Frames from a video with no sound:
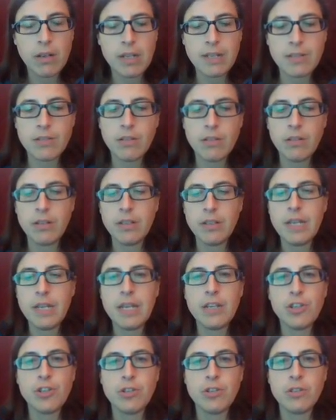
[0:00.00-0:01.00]
glacial
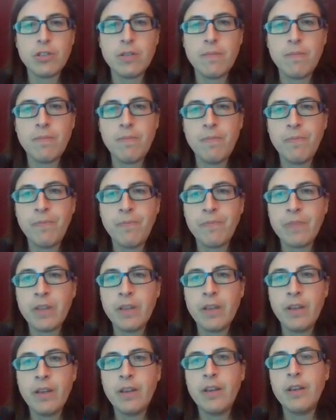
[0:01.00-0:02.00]
lineations.
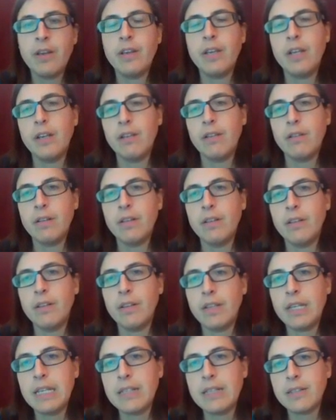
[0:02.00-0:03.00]
Here in
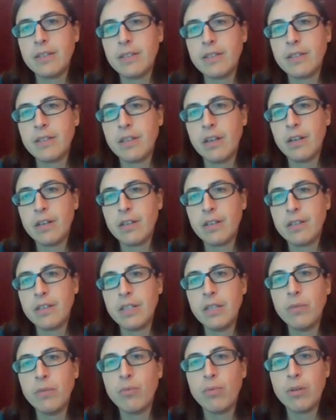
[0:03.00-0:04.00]
the eastern side, I
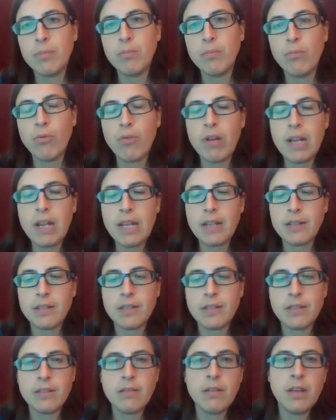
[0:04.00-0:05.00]
see rib
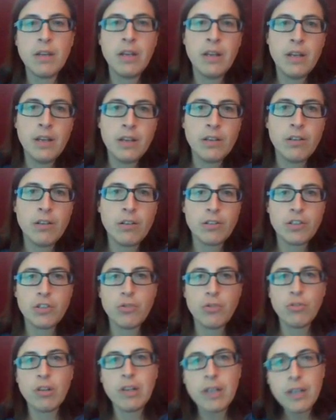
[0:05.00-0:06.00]
moraines. Not
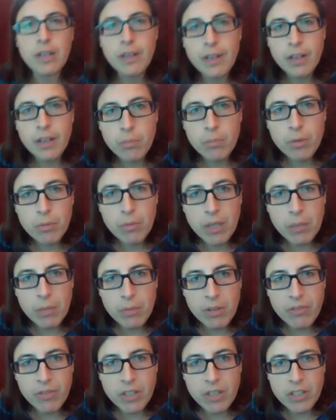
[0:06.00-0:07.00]
so clear here, but
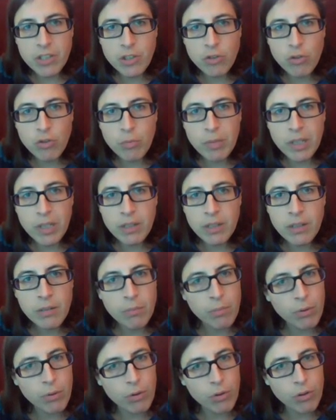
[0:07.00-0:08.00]
maybe if I zoom in,
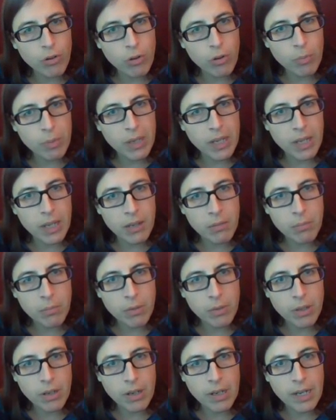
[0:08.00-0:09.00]
broken up again,
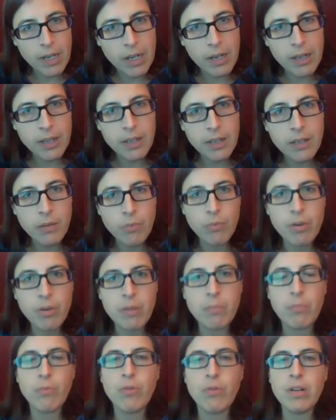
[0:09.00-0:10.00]
but clearly
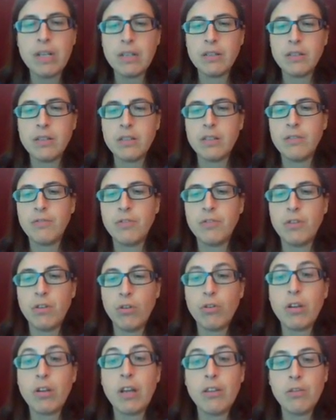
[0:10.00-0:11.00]
rib moraines. If you
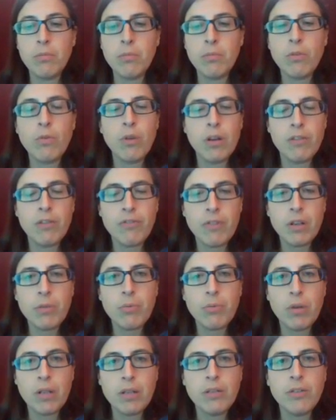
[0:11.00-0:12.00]
look at them quite
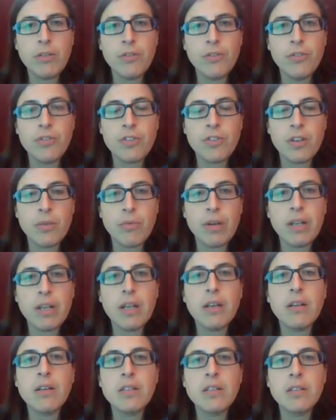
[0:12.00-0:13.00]
frequently, you do start
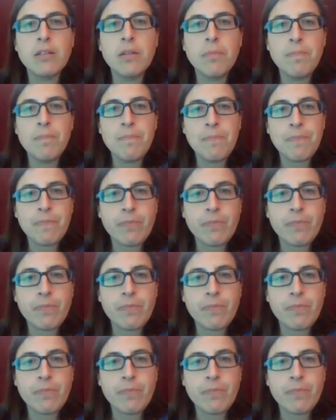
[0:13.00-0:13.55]
recognizing them.